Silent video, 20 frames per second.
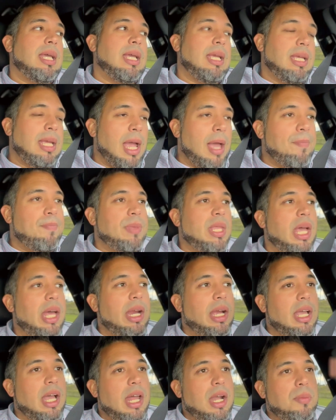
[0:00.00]
Yeah, had
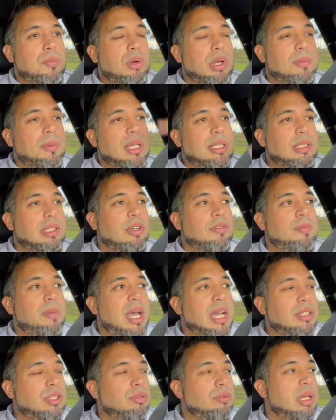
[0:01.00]
to kind of bring myself
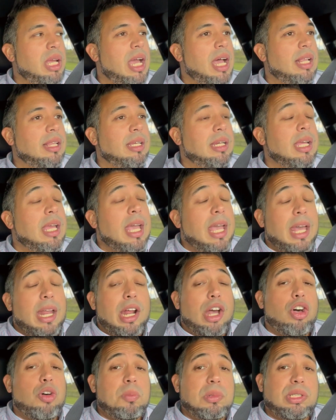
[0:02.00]
back to reality. And
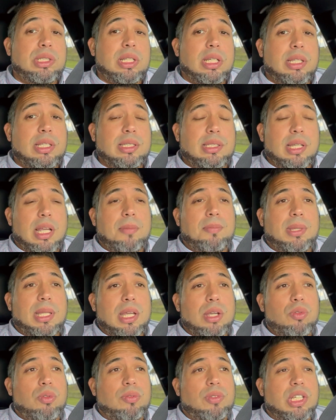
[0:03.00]
I almost did the same
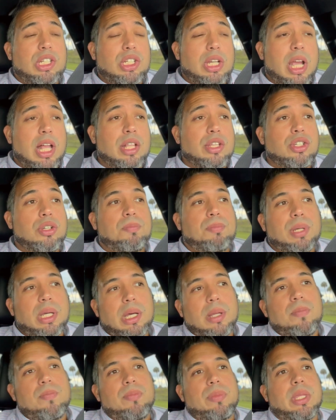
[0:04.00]
thing with the Challenger,
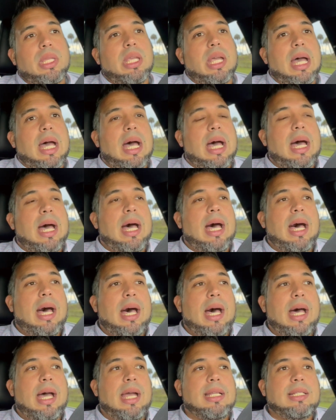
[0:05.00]
but
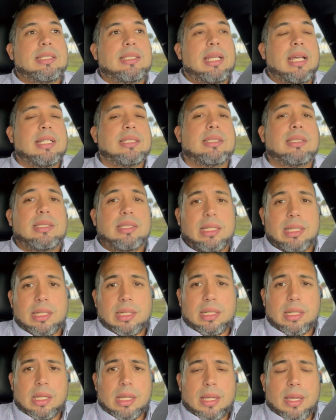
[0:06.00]
I
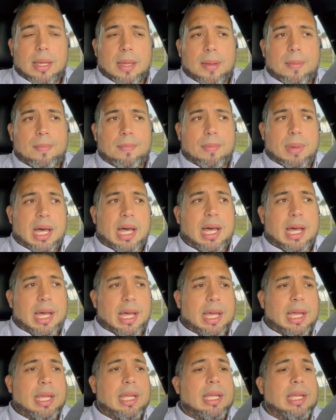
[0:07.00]
tested
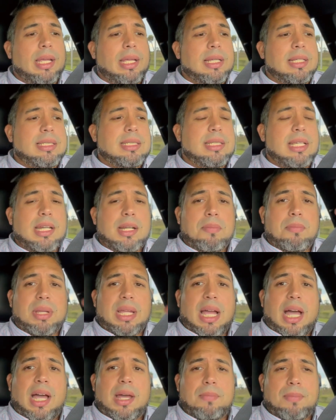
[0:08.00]
my sitting
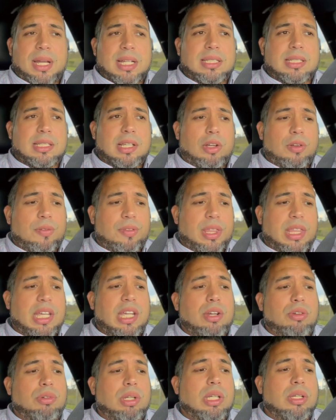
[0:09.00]
behind myself
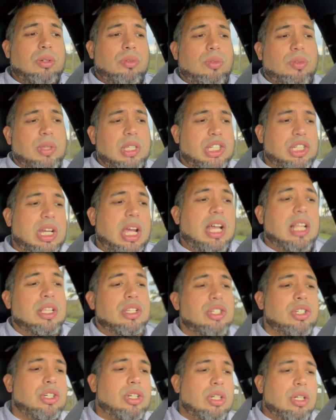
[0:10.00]
theory with the
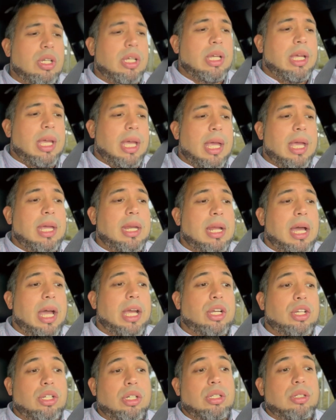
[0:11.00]
Challenger, and
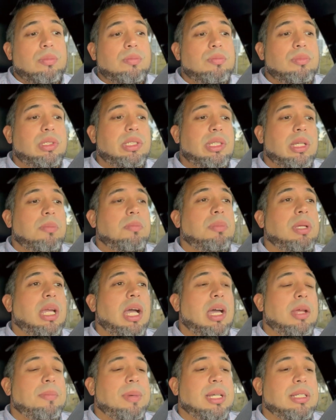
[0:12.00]
I could sit
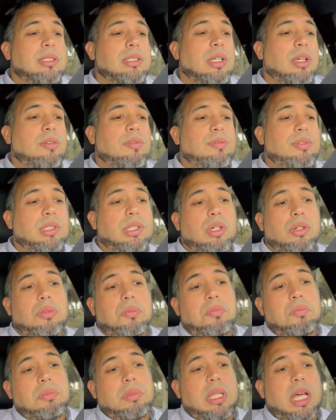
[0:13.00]
behind myself, so
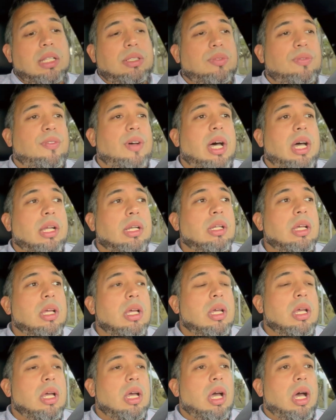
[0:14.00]
that's
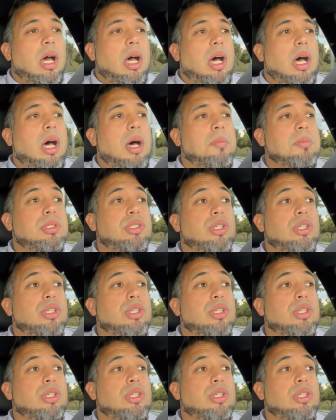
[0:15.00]
fine.